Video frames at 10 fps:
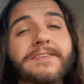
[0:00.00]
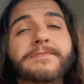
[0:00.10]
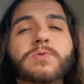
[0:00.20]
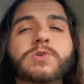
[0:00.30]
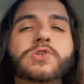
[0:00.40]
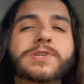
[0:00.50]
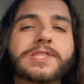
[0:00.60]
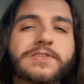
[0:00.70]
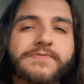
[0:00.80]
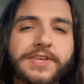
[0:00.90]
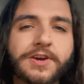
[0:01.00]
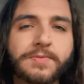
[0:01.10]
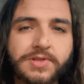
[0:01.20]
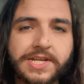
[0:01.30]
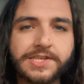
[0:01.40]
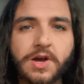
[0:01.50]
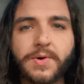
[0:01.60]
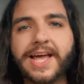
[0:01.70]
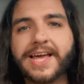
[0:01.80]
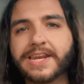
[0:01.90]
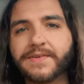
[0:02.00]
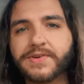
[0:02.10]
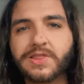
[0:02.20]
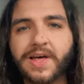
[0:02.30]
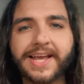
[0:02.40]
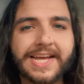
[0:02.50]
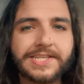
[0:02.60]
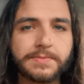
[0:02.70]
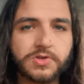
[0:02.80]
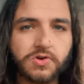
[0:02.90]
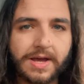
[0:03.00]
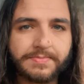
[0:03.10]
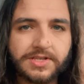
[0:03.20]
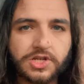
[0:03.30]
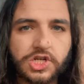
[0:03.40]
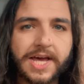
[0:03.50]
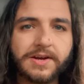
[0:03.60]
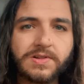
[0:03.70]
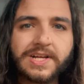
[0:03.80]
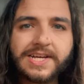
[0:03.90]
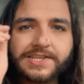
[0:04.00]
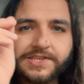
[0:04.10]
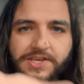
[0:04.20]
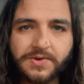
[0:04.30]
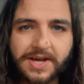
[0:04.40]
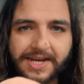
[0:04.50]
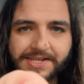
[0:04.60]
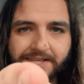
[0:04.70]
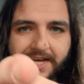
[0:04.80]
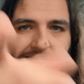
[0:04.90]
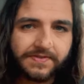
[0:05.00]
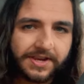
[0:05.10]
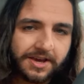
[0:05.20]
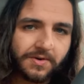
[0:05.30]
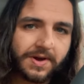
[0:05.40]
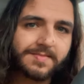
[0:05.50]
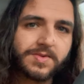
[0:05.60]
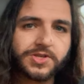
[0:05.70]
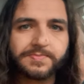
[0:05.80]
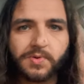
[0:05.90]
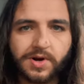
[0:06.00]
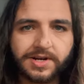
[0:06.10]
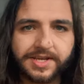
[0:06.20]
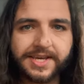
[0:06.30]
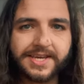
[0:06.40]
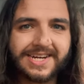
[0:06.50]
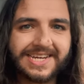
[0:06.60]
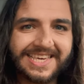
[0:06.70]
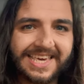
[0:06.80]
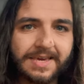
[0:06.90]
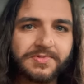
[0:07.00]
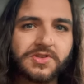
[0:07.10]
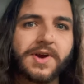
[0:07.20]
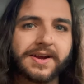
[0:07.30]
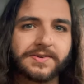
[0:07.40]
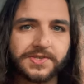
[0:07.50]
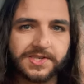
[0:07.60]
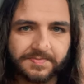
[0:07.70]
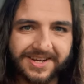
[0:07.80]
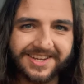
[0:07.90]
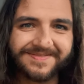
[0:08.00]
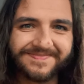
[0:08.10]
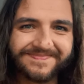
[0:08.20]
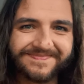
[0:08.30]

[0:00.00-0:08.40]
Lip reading: If you enjoyed this video, please go ahead, give it a like, and subscribe to the channel. See you guys in the next video, and most importantly, keep the records spinning.